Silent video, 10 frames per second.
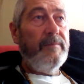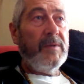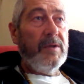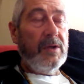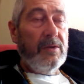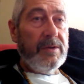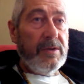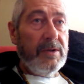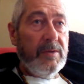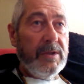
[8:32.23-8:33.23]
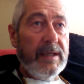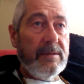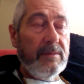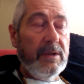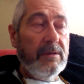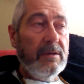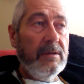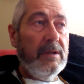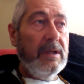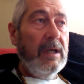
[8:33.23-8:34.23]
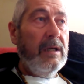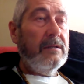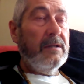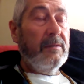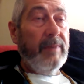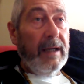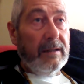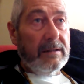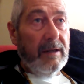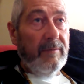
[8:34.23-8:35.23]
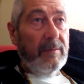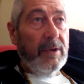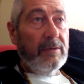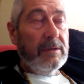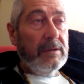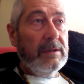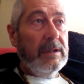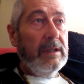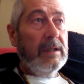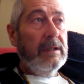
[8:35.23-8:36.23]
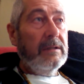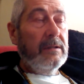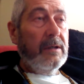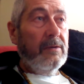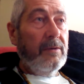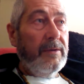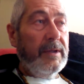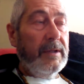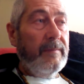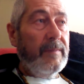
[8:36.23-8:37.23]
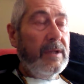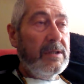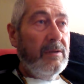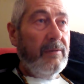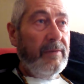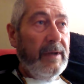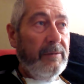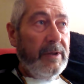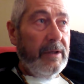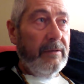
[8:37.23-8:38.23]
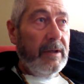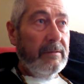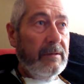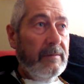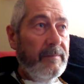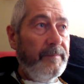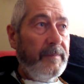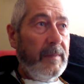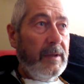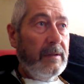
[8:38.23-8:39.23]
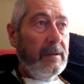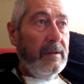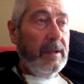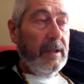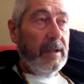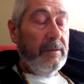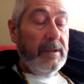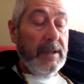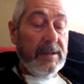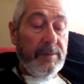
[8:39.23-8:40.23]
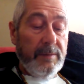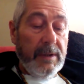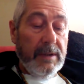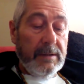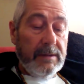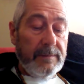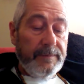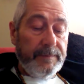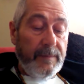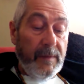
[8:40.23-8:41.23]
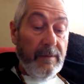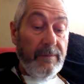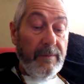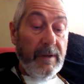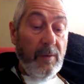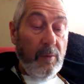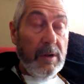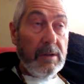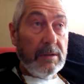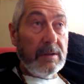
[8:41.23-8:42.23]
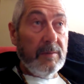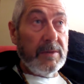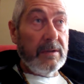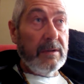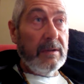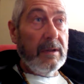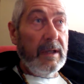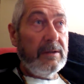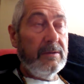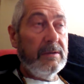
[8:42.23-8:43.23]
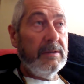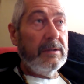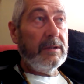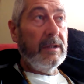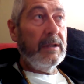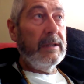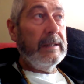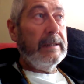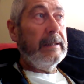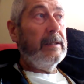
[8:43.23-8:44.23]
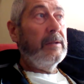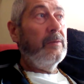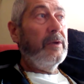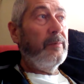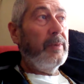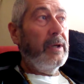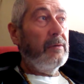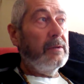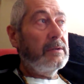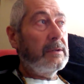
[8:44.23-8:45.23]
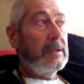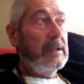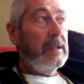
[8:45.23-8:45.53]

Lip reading: that the Constitution hasn't broken, that the banks haven't broken, that the whole thing is not floundering around in a dire and desperate place. If they were to come to the electorate and say, we are powerless